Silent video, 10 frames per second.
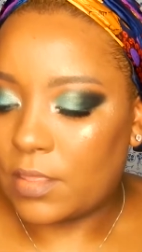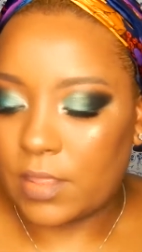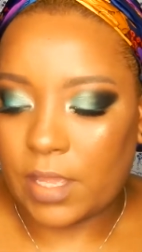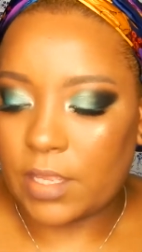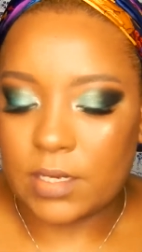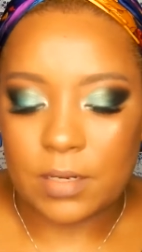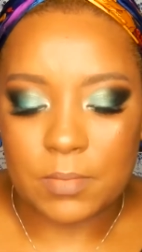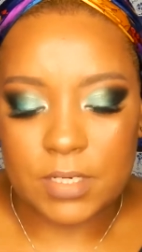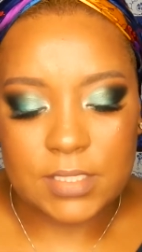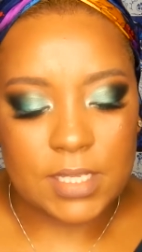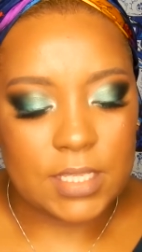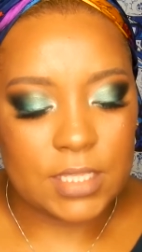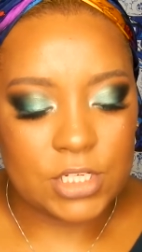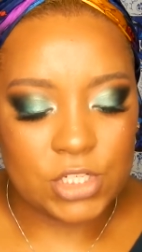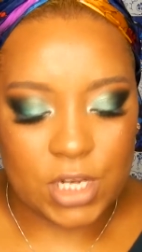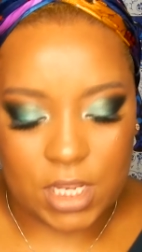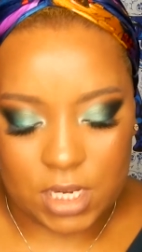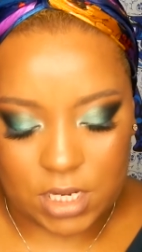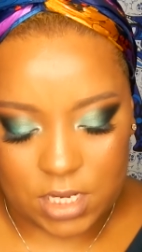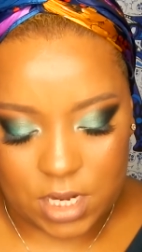Then I'm going to take the
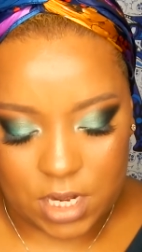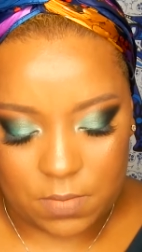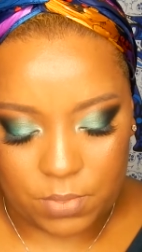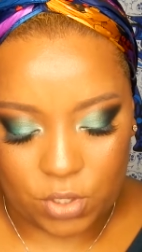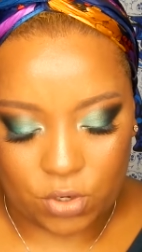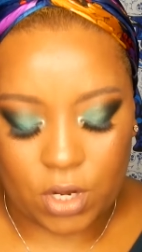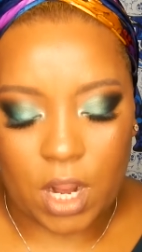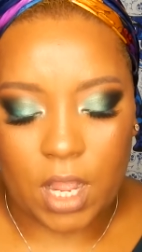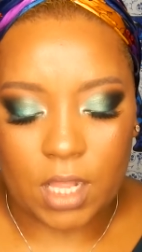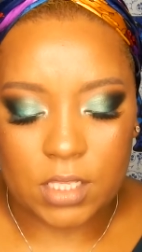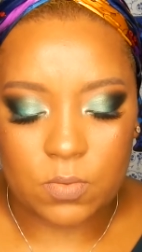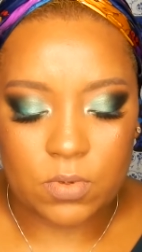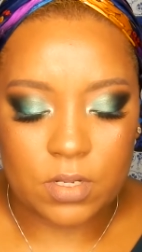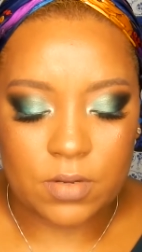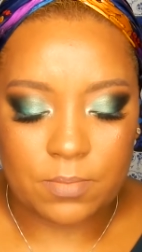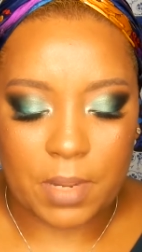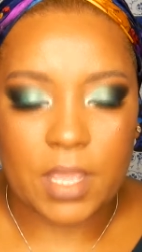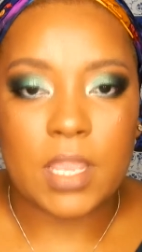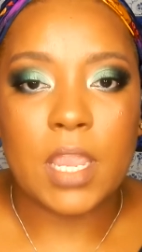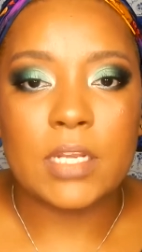shade Pure Hollywood
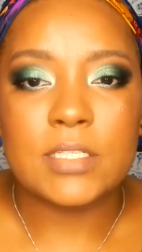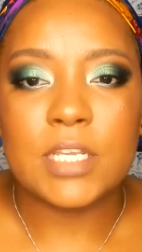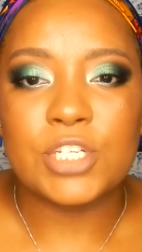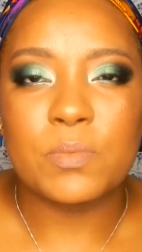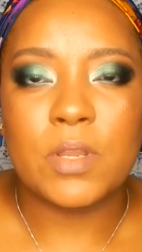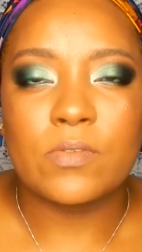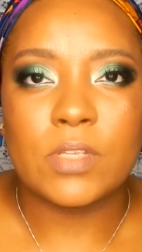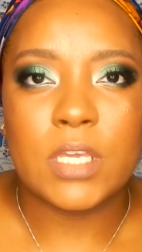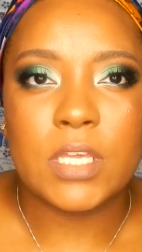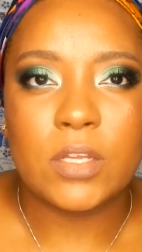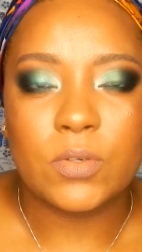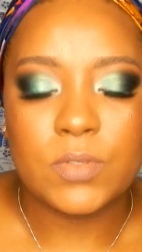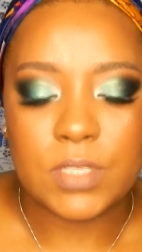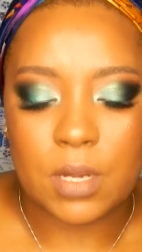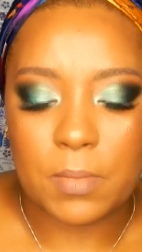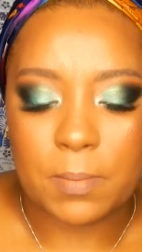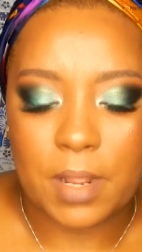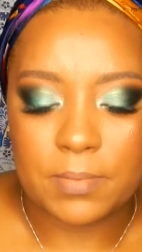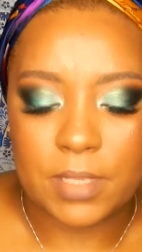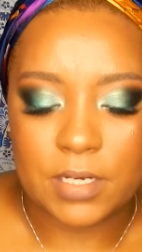by Anastasia Beverly Hills, and I'm going to
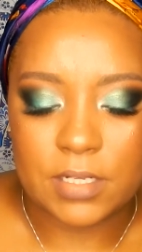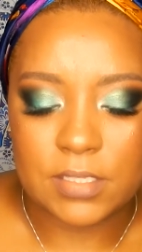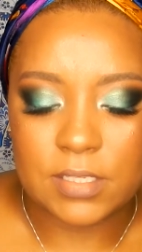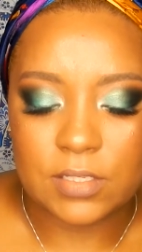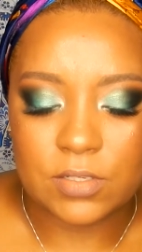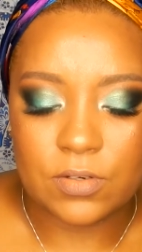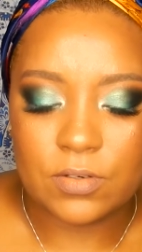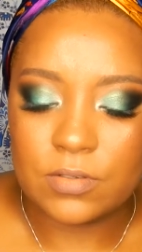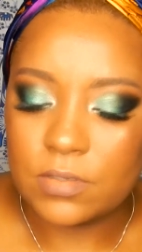pop that in the center.